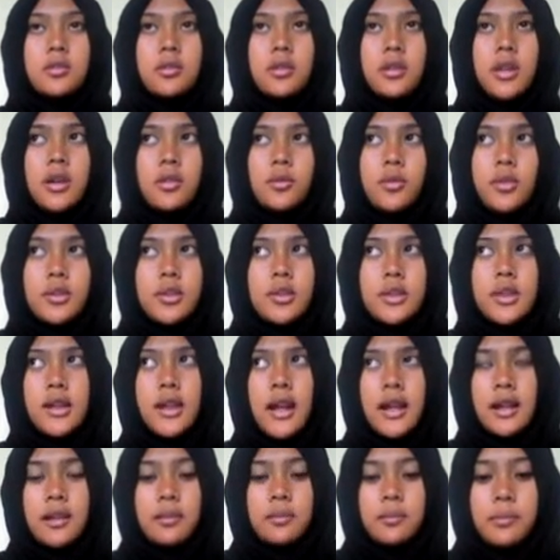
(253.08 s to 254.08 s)
linguistic
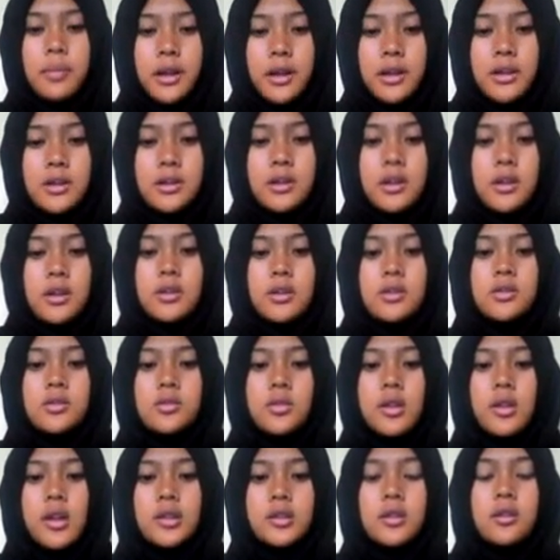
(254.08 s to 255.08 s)
element,
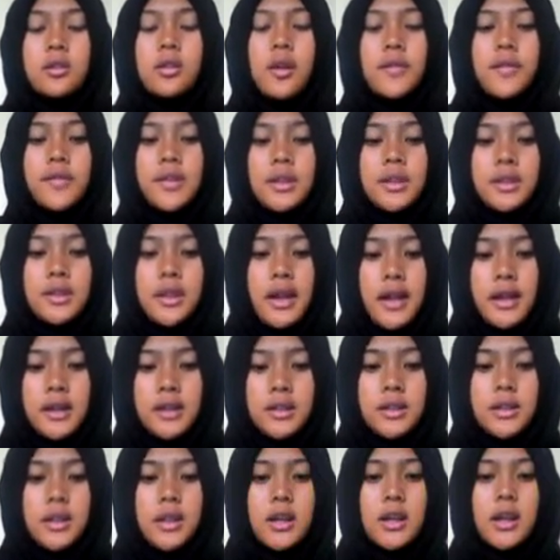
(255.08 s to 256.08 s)
structure of the
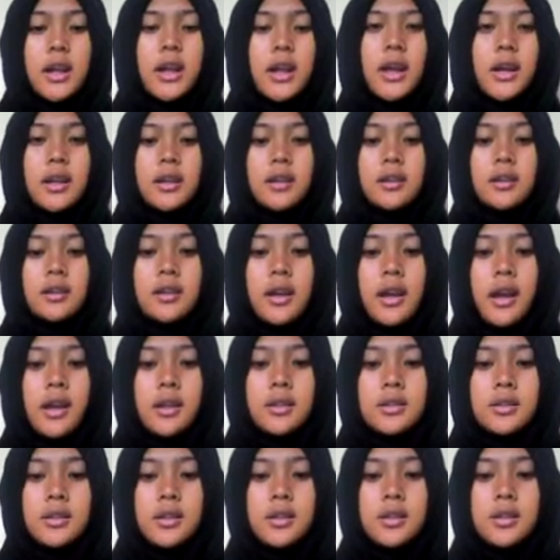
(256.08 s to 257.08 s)
text, and
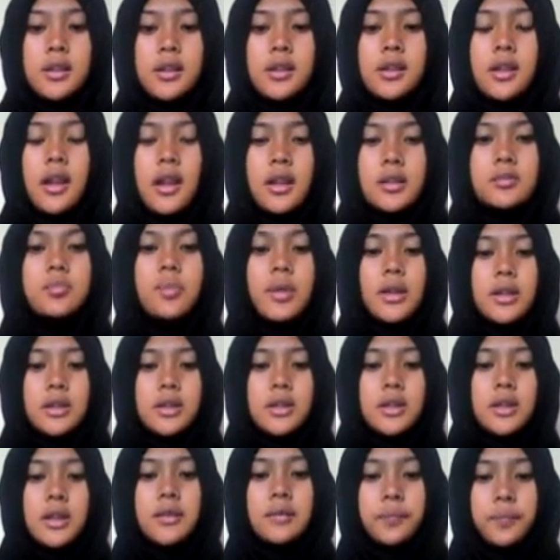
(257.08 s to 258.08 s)
extended
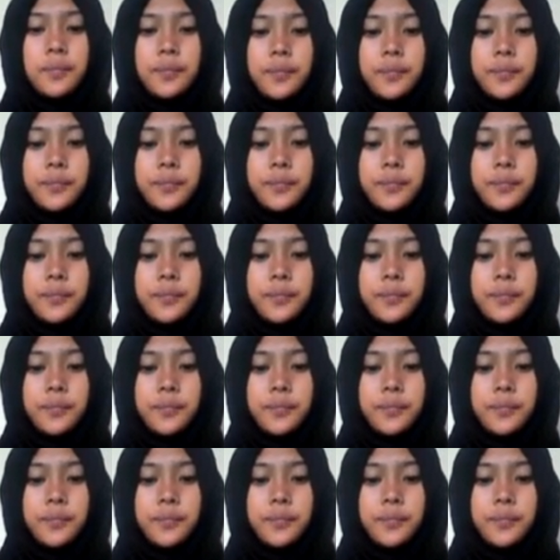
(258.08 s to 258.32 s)
expression.